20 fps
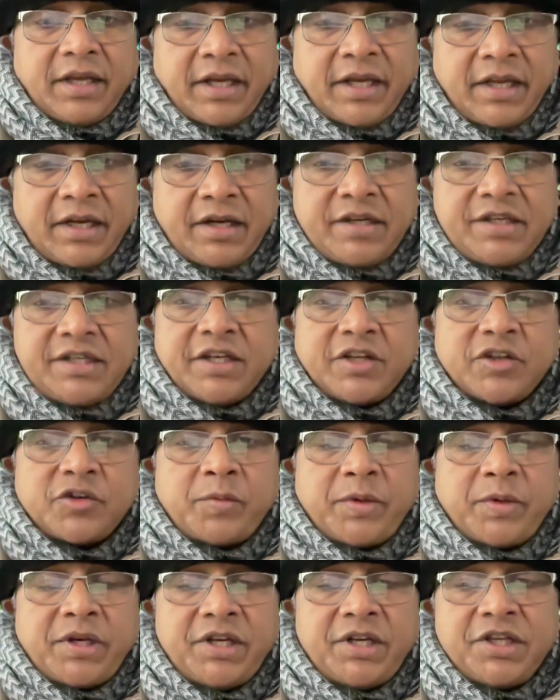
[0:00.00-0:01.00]
energy
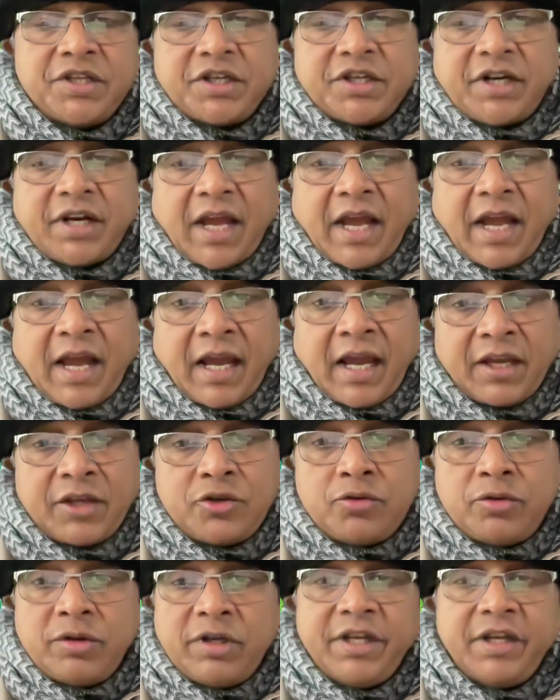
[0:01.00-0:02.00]
expenditure
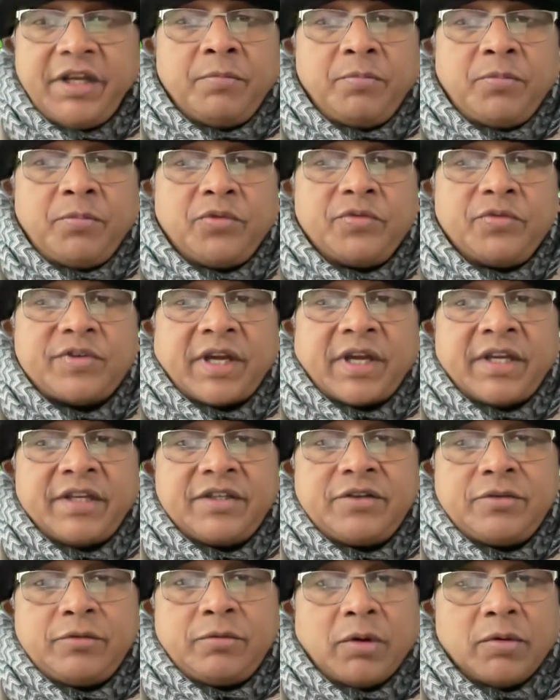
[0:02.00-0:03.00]
actually improves
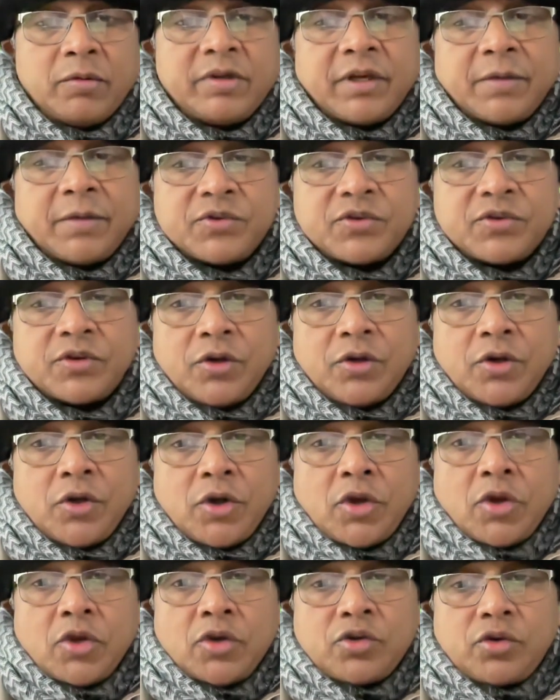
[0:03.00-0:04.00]
ICU outcomes.
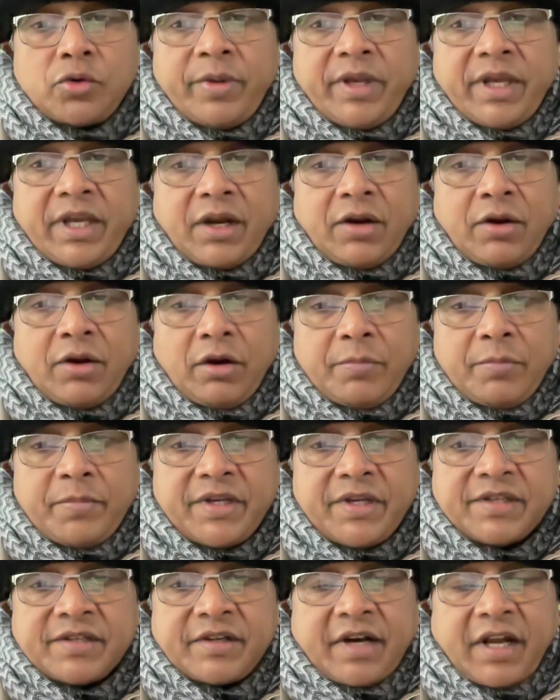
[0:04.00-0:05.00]
So we cannot
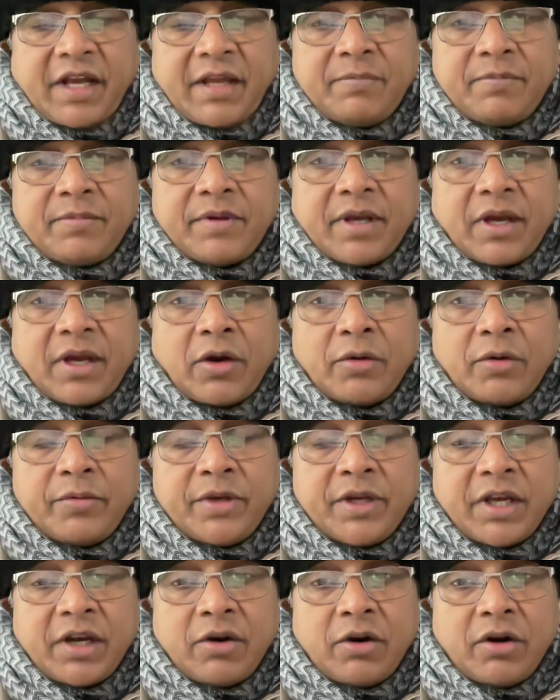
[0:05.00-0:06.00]
prescribe or
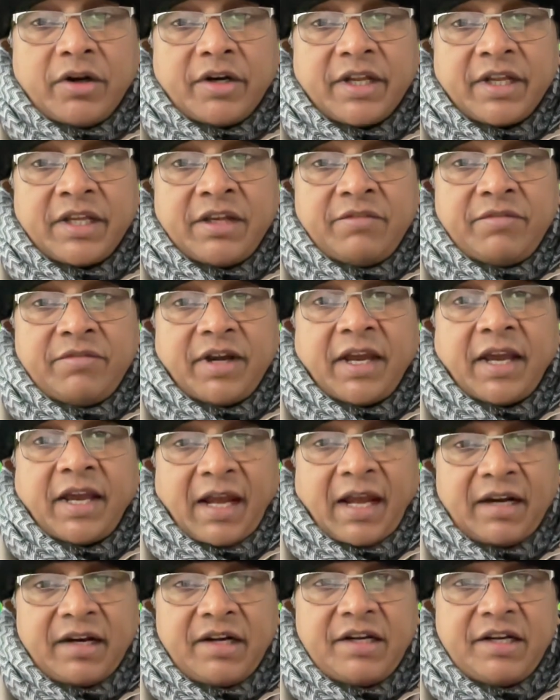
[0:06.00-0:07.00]
we cannot give a
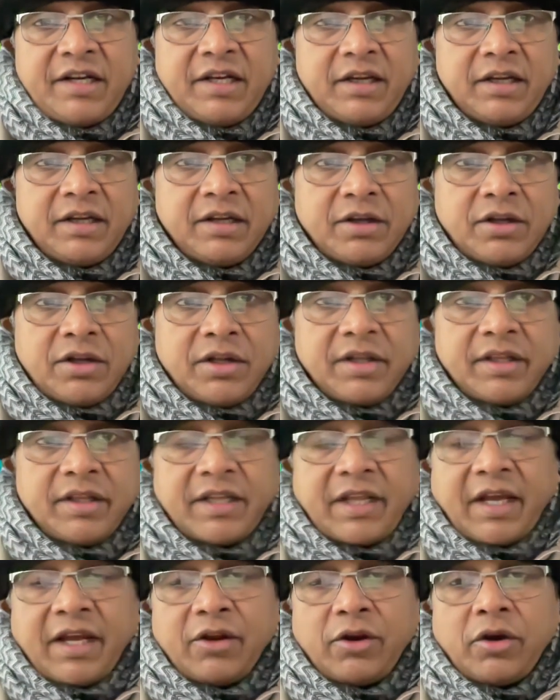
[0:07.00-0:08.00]
guarantee
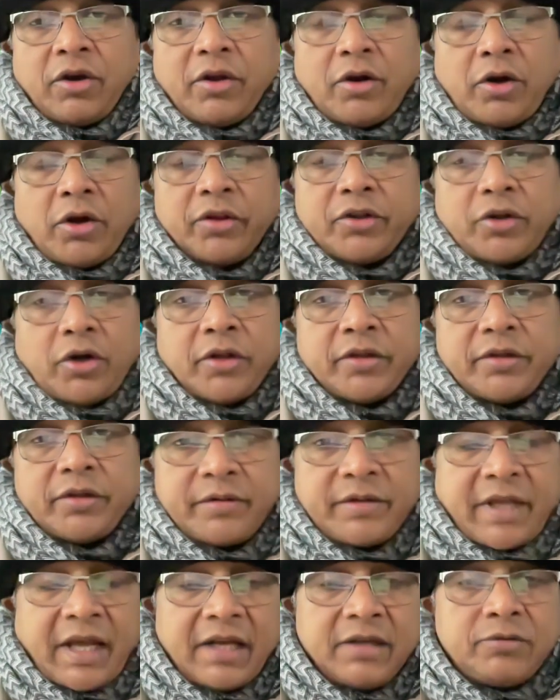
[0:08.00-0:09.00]
that
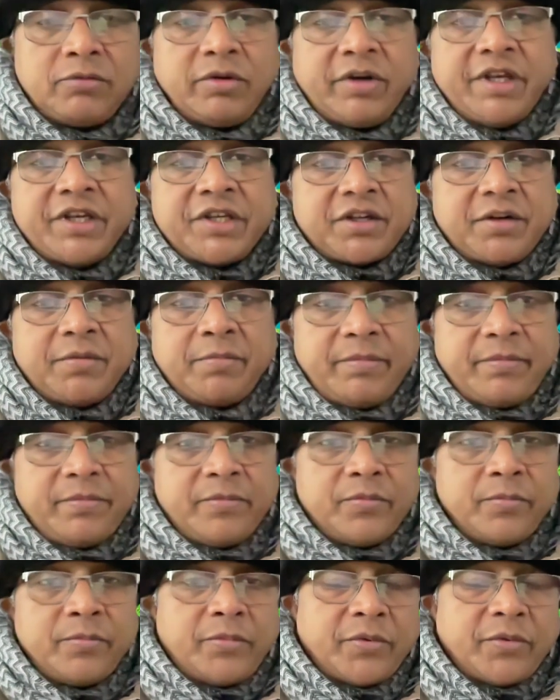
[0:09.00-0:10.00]
on calculation
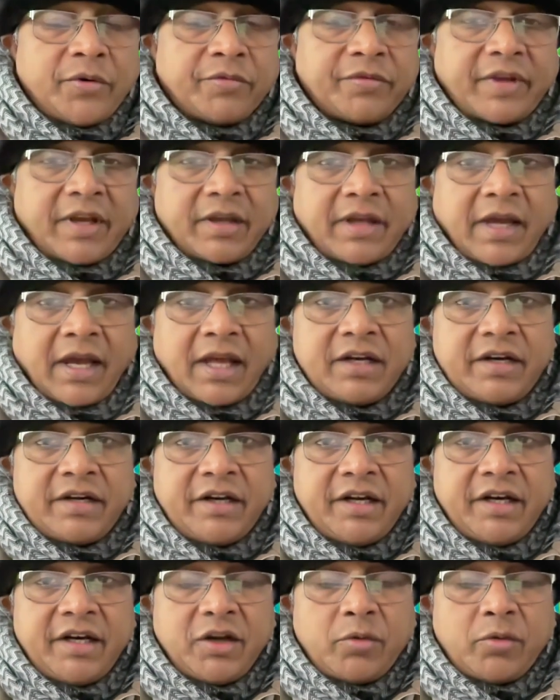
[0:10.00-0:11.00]
of
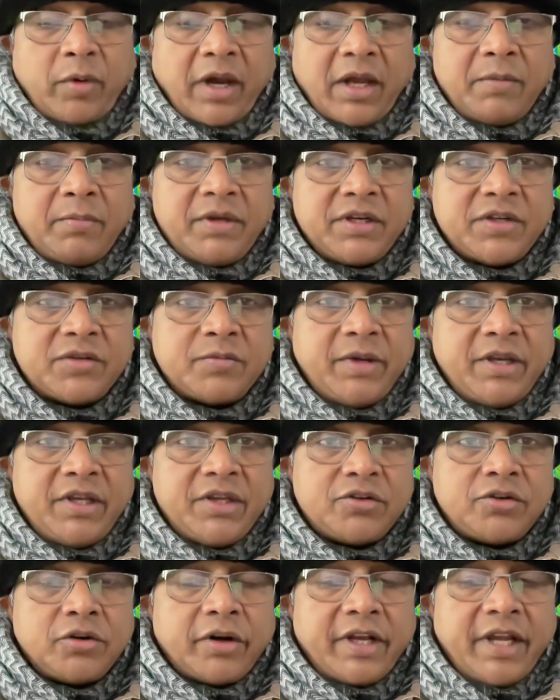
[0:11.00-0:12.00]
calorie requirements
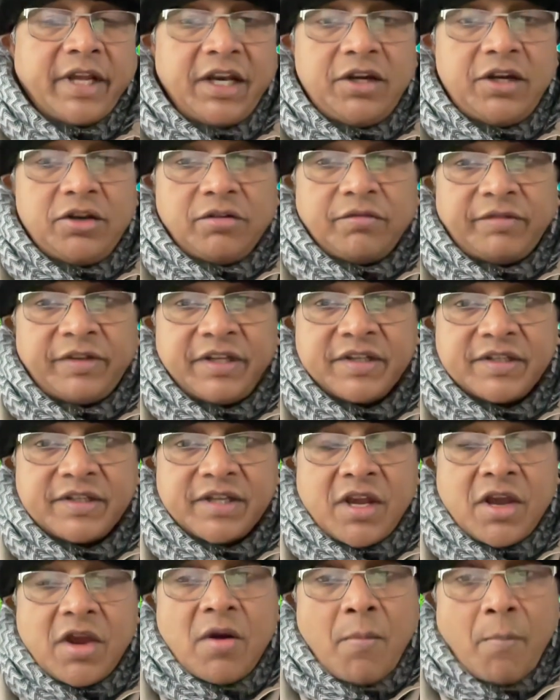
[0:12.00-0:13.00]
based on any of this.
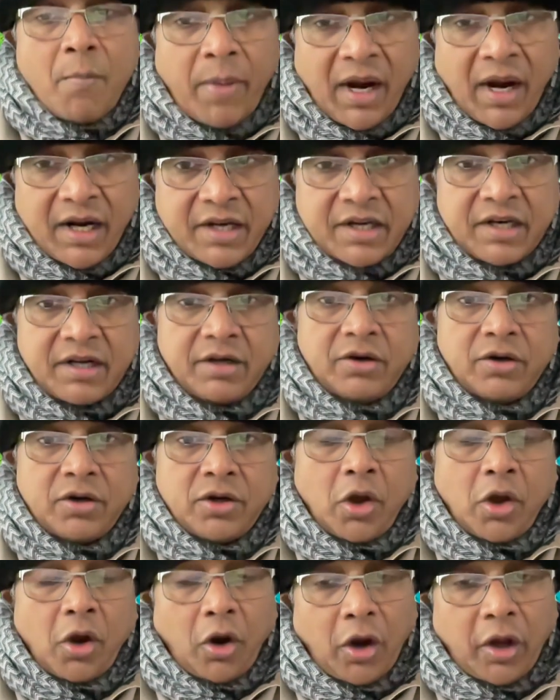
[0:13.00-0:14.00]
But
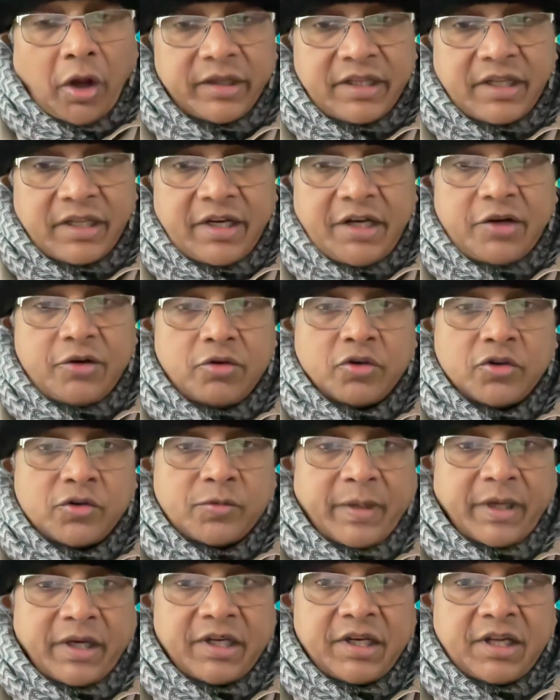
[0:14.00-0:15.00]
on the
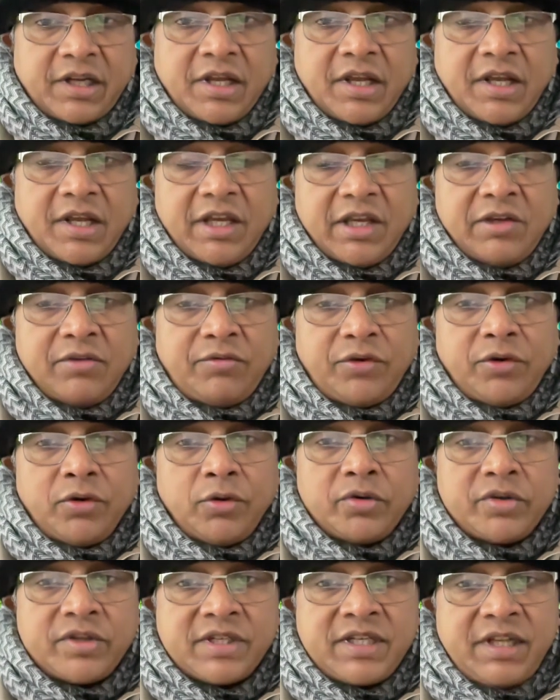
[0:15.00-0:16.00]
retrospect, if
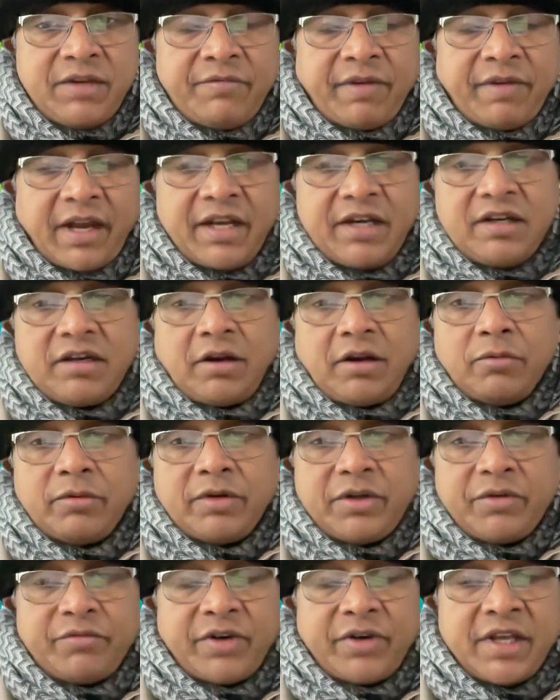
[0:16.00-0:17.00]
you find
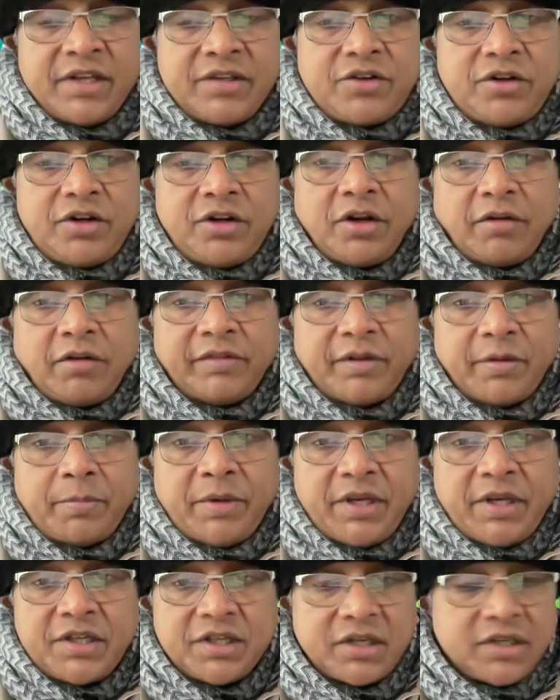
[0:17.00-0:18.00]
out if history of the
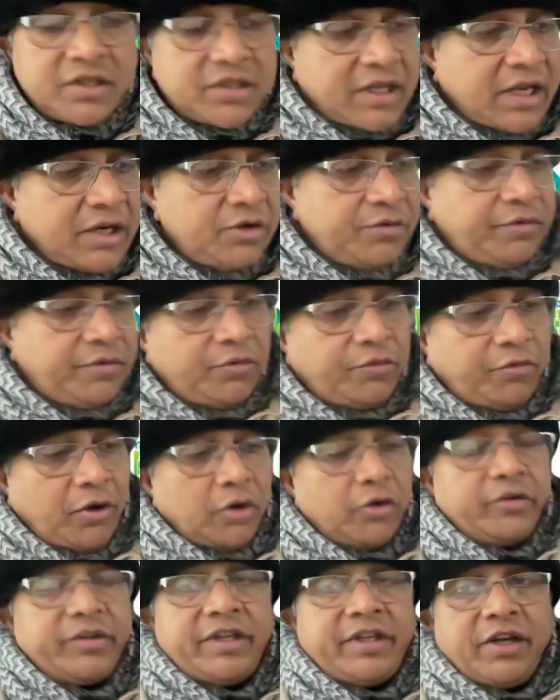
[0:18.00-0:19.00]
patients and if you
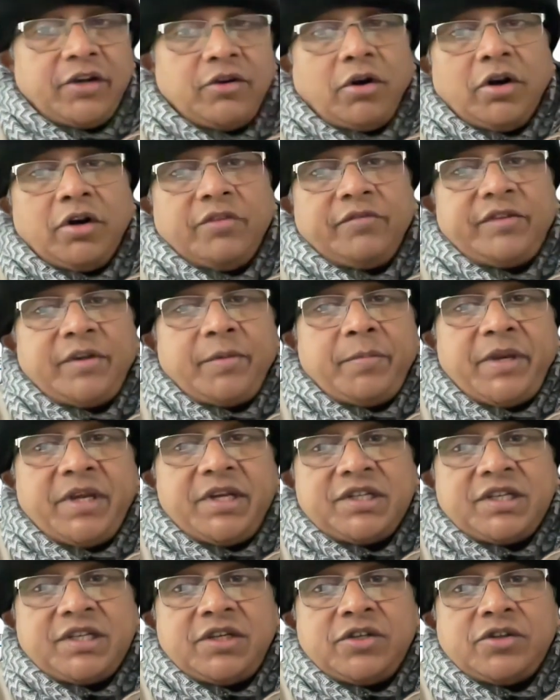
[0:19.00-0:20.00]
follow the record of the
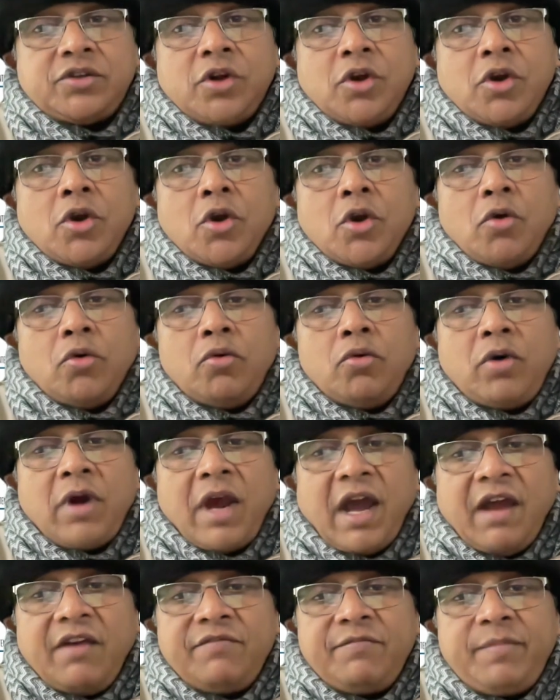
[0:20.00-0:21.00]
patients who
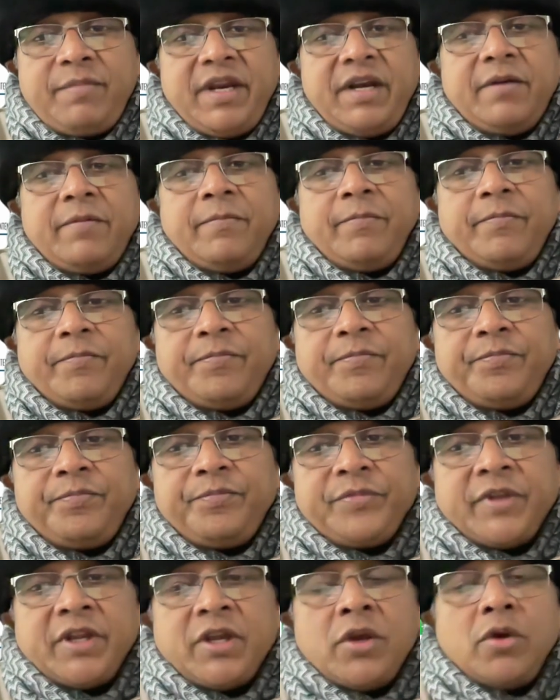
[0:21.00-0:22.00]
have
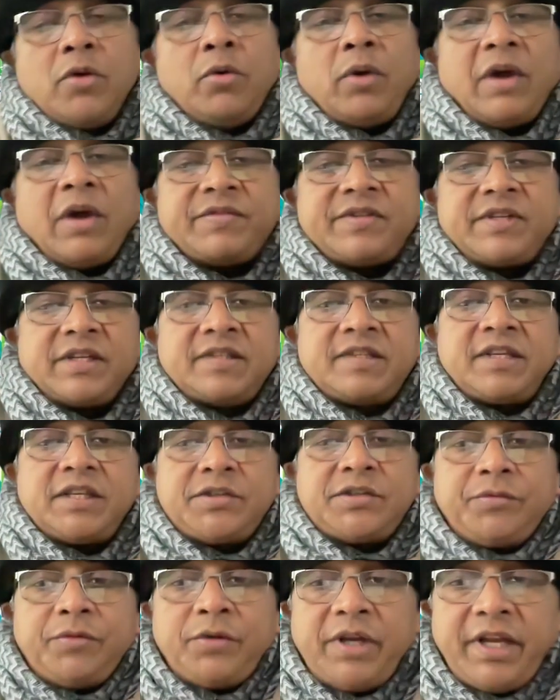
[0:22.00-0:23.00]

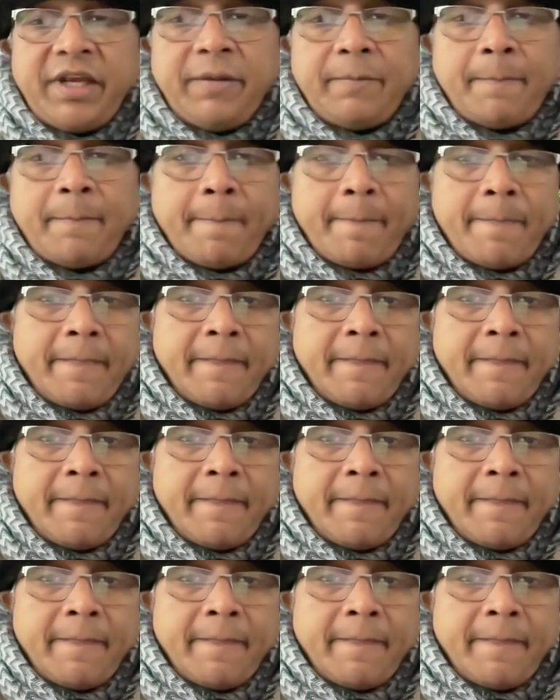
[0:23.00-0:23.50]
successfully